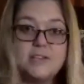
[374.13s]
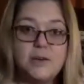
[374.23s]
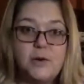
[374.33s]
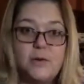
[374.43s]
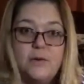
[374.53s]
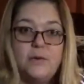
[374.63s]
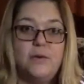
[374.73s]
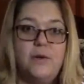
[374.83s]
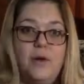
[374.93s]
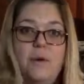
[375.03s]
So
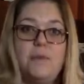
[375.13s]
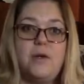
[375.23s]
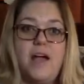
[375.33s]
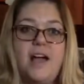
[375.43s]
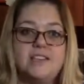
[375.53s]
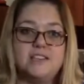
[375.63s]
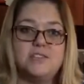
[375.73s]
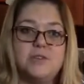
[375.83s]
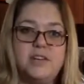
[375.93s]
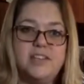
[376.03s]
hope you guys
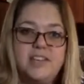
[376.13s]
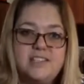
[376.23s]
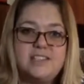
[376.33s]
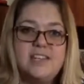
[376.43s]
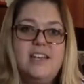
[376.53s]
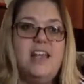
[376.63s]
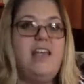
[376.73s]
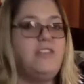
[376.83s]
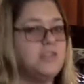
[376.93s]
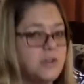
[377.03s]
enjoy this.
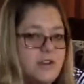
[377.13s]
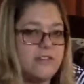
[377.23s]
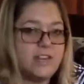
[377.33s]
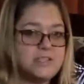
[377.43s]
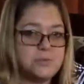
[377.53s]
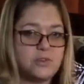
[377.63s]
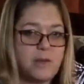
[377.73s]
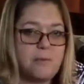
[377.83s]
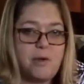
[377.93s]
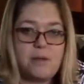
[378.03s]
If you don't already
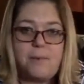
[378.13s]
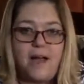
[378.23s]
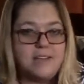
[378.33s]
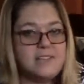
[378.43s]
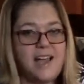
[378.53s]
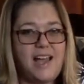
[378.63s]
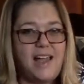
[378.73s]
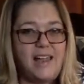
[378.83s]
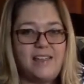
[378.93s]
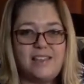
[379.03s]
subscribe to BarkBox,
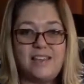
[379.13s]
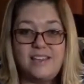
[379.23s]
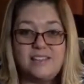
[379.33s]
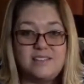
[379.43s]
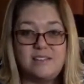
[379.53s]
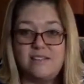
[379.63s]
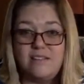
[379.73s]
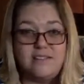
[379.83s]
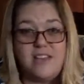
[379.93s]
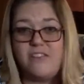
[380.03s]
I think it's
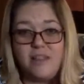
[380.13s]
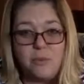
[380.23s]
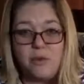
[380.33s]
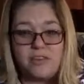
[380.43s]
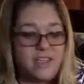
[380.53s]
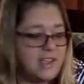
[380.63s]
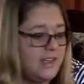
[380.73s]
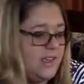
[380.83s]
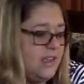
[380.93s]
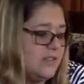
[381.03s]
definitely worth
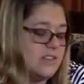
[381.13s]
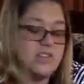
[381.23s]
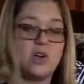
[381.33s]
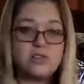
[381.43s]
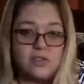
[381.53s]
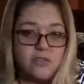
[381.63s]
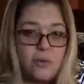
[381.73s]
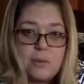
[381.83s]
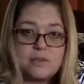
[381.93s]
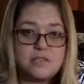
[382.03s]
it. The dogs look
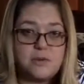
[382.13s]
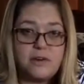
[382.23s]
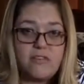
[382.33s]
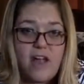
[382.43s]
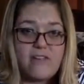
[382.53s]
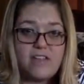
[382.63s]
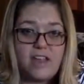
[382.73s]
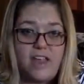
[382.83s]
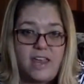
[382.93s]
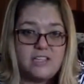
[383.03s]
forward to it
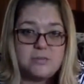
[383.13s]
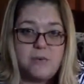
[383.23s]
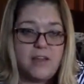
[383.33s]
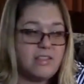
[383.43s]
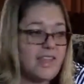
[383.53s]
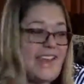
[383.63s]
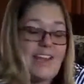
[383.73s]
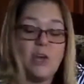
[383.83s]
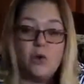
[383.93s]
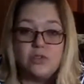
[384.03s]
arriving each month.
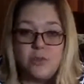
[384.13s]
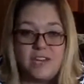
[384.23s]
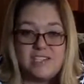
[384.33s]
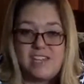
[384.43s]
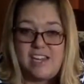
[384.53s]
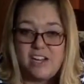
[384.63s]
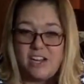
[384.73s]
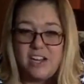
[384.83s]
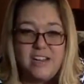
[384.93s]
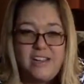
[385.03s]
He knows when it's
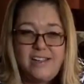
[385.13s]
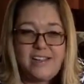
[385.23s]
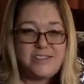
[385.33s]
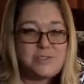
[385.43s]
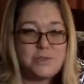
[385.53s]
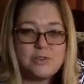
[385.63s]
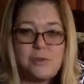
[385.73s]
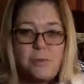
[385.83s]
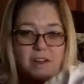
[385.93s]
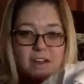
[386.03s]
here. As soon as
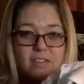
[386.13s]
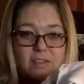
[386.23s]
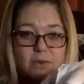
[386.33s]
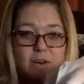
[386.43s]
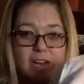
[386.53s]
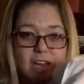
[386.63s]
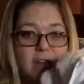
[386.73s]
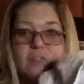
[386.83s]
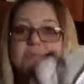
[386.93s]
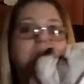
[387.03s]
we bring it in the door, he
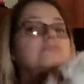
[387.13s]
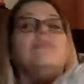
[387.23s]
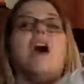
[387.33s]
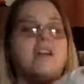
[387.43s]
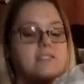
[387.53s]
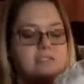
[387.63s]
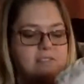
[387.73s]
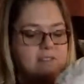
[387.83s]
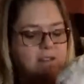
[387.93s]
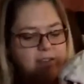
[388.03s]
goes nuts.